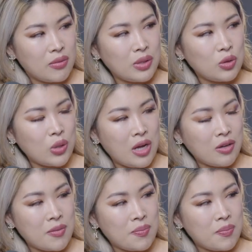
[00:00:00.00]
When you don't have
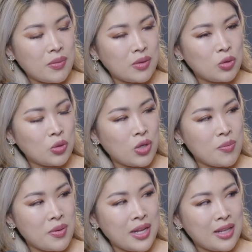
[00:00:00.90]
you don't
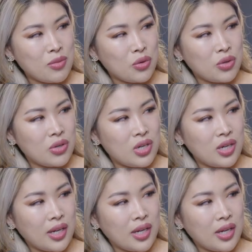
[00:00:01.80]
compete anymore.